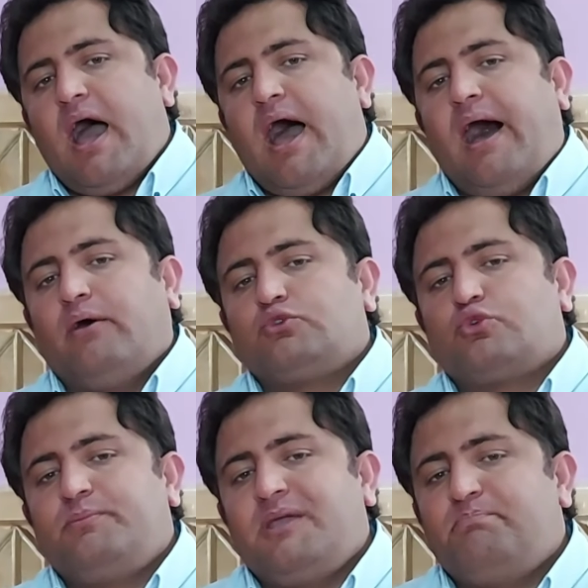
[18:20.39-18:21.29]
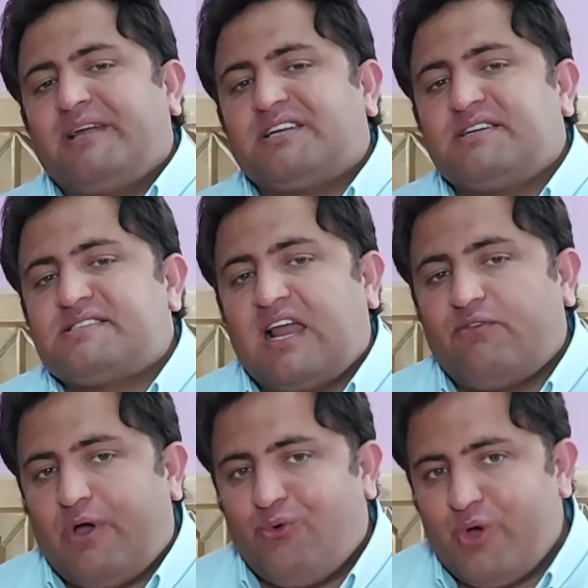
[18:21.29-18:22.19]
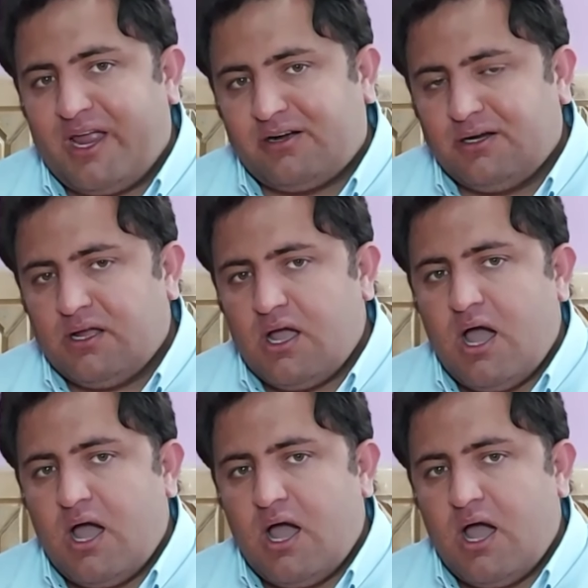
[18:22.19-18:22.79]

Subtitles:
how to be better self-aware,